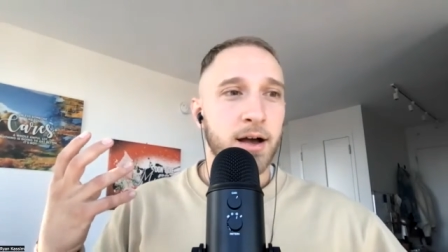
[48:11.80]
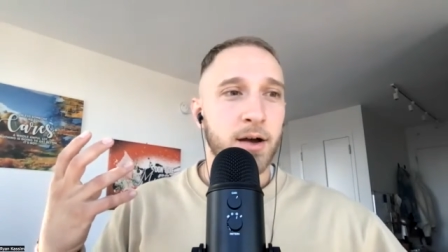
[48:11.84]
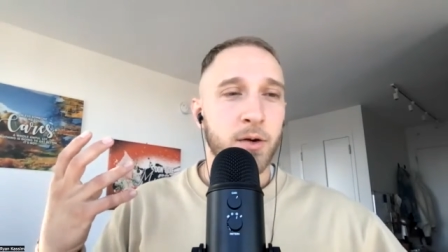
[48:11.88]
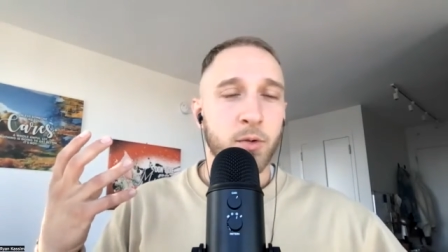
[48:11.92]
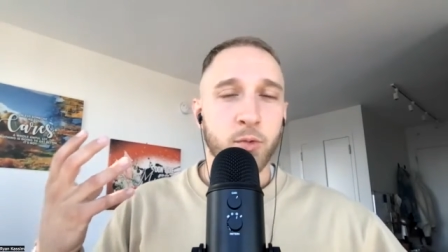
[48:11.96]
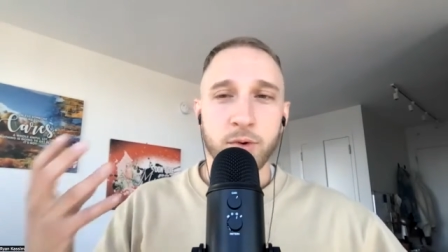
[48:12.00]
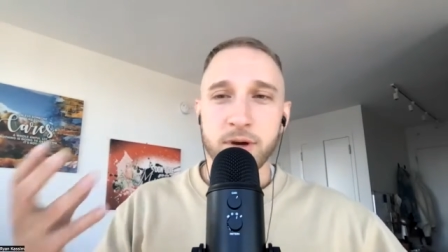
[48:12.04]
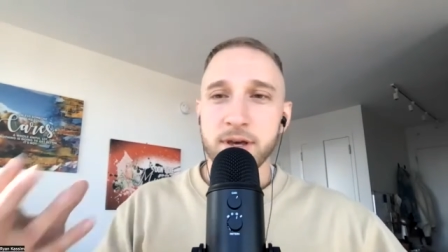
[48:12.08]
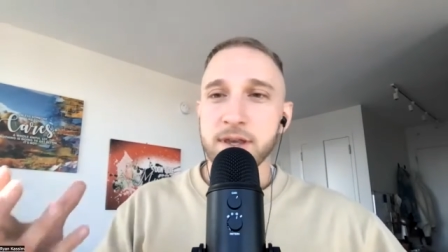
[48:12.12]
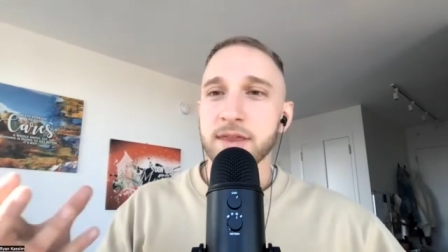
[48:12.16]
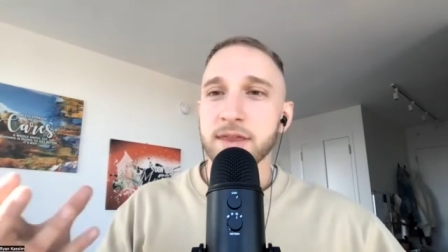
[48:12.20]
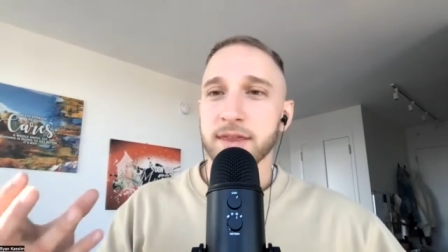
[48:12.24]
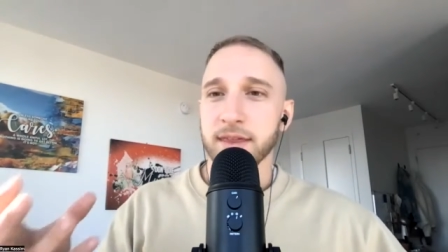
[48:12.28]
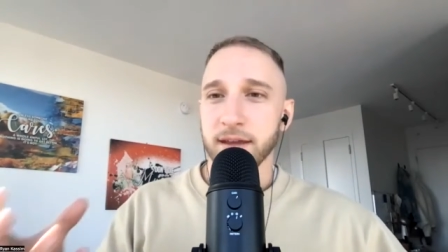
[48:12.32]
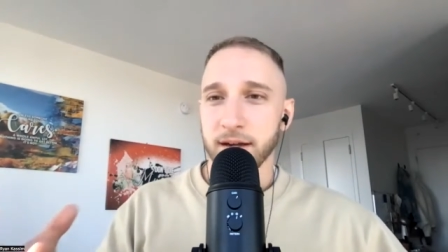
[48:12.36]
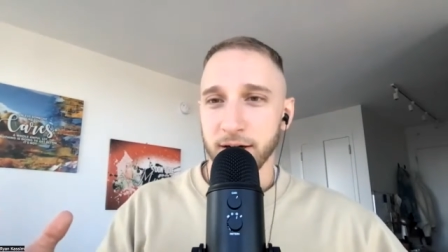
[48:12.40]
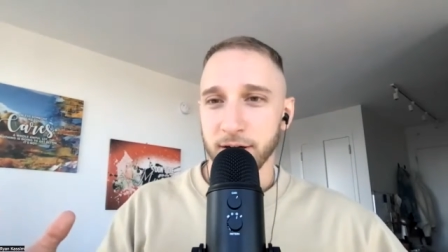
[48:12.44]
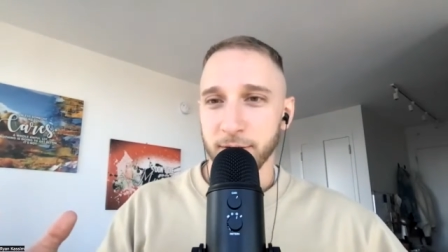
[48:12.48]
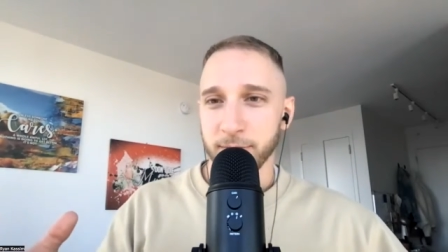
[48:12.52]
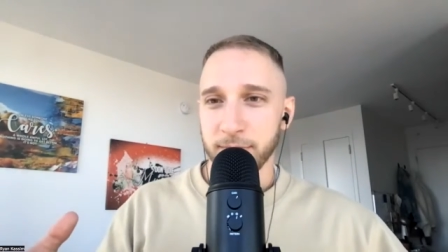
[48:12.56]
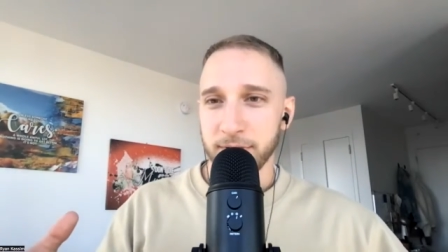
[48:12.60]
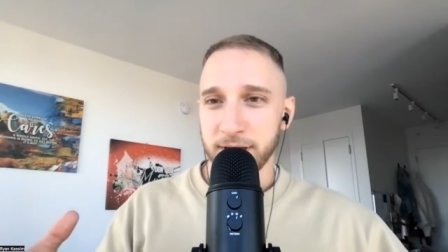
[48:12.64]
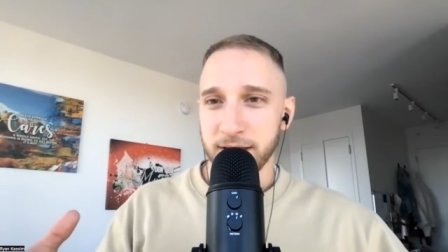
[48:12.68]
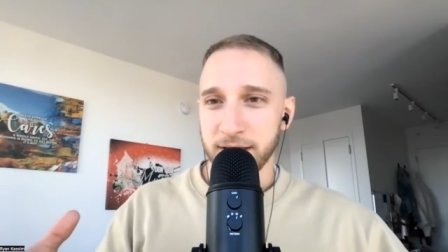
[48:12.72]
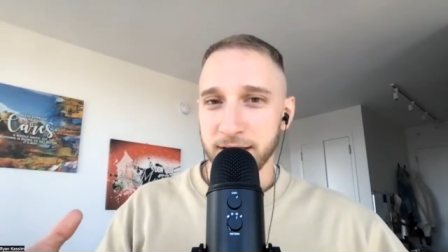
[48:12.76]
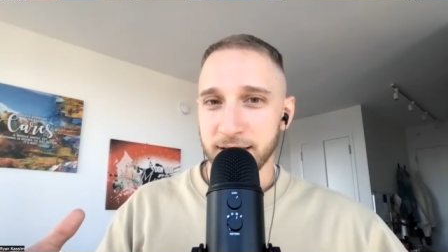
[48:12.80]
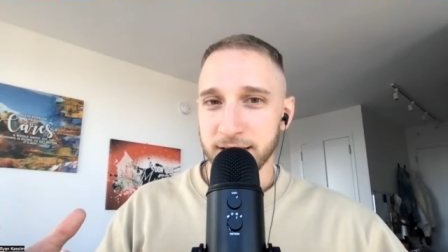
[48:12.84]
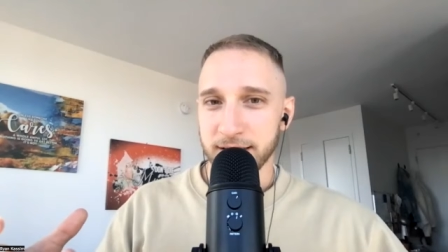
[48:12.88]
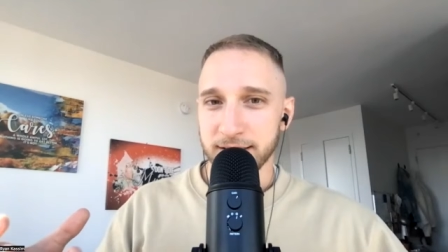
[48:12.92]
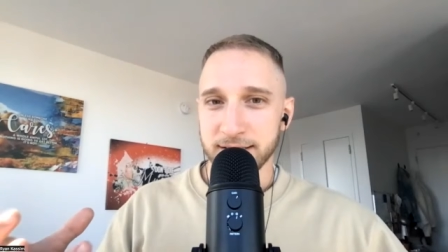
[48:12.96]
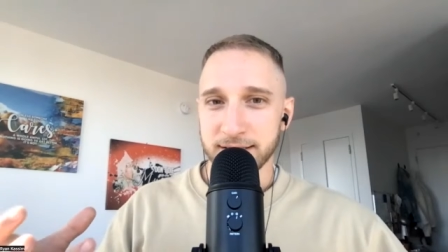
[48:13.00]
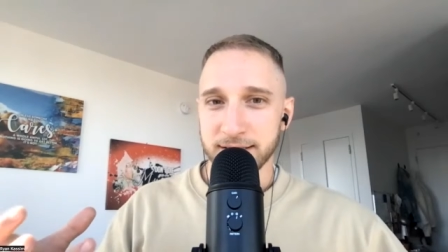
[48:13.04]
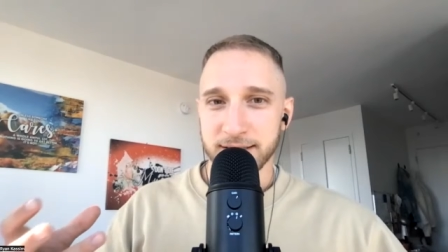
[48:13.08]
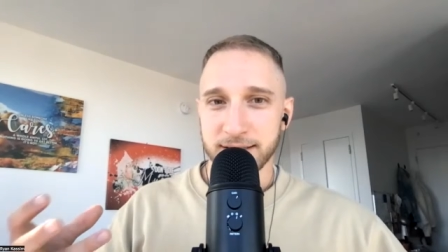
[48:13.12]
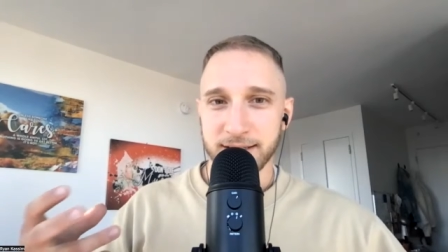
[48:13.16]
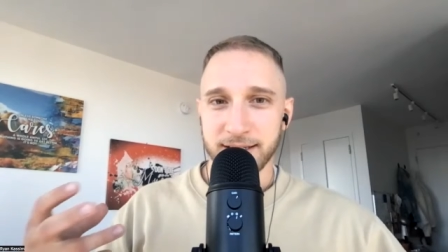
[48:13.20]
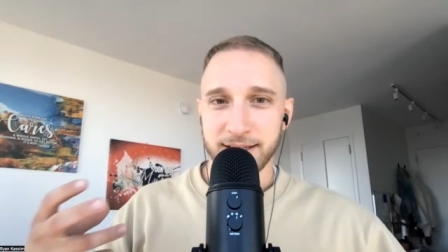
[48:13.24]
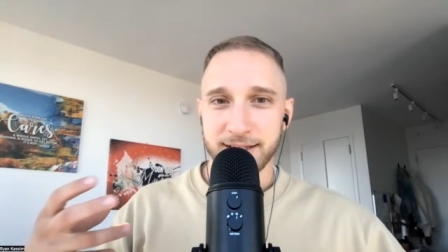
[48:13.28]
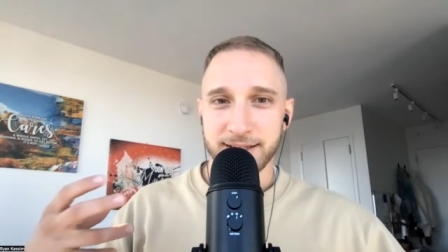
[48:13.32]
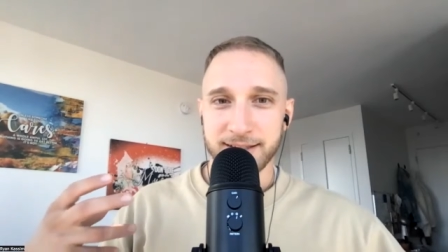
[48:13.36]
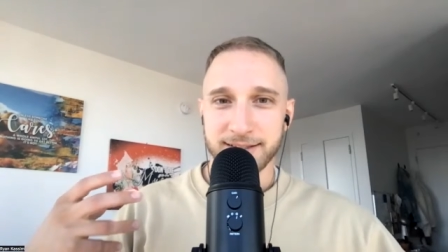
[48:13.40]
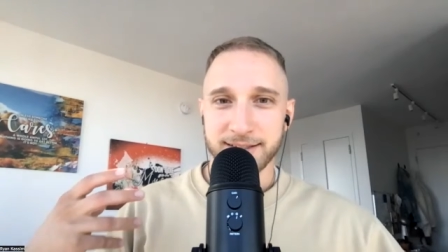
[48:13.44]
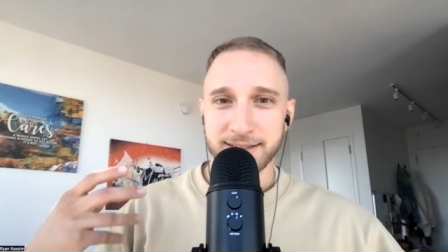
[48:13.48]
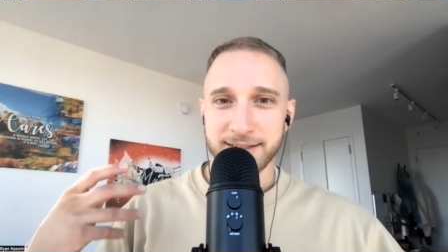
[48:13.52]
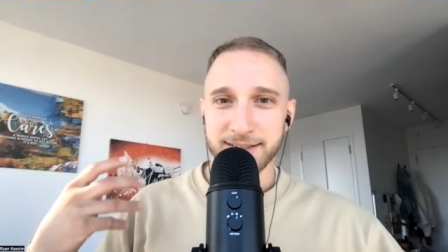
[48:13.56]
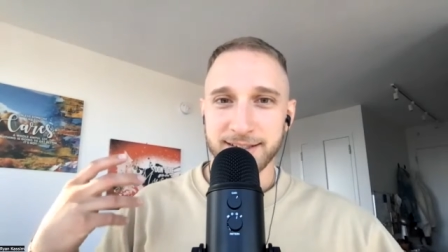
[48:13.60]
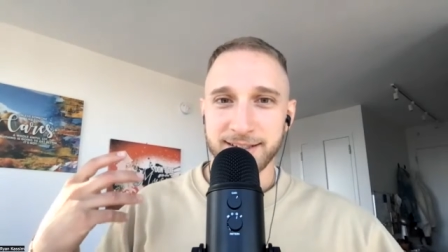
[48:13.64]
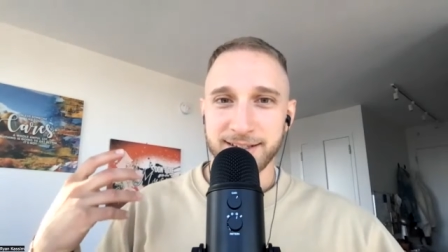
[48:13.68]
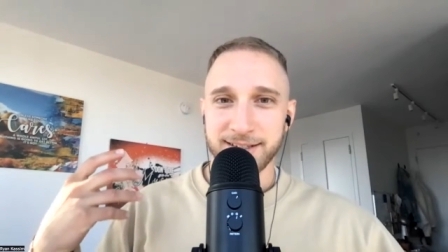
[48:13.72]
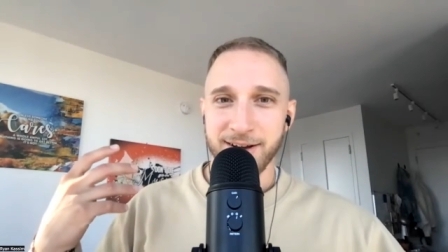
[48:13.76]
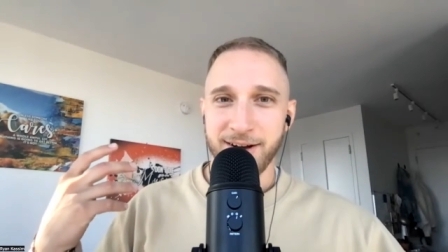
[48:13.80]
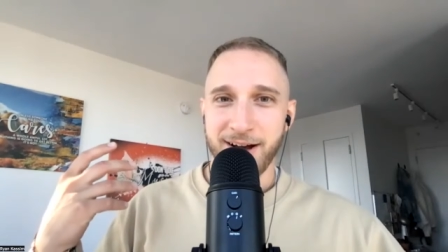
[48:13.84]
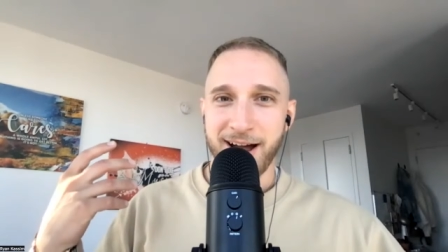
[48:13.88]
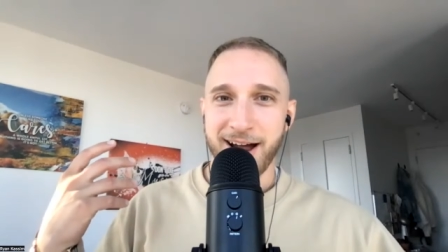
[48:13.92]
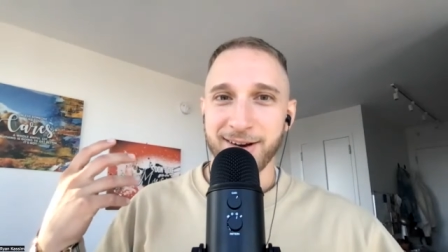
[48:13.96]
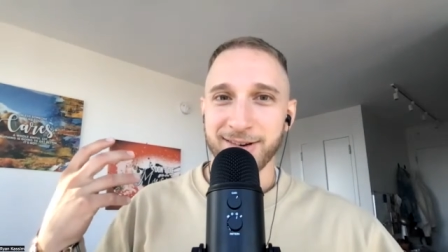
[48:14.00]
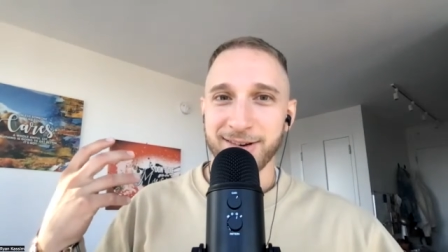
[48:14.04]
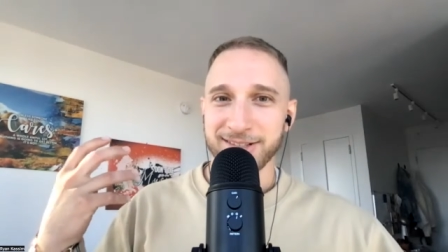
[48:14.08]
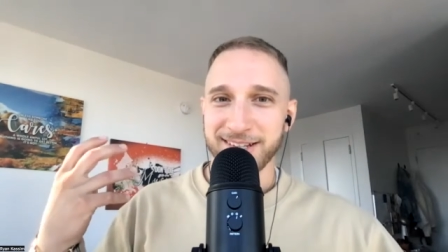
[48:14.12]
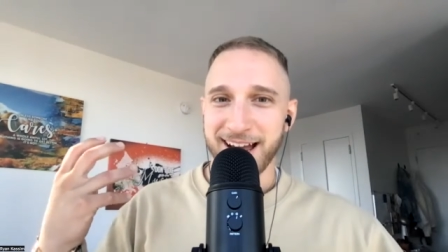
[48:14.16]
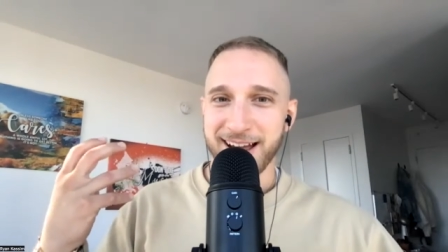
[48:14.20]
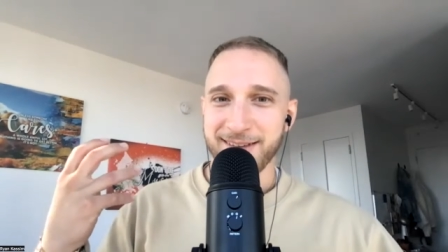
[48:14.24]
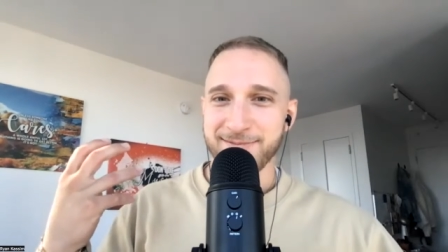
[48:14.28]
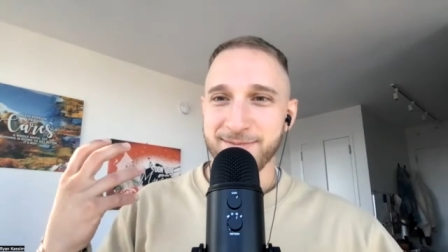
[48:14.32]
with therapy, because I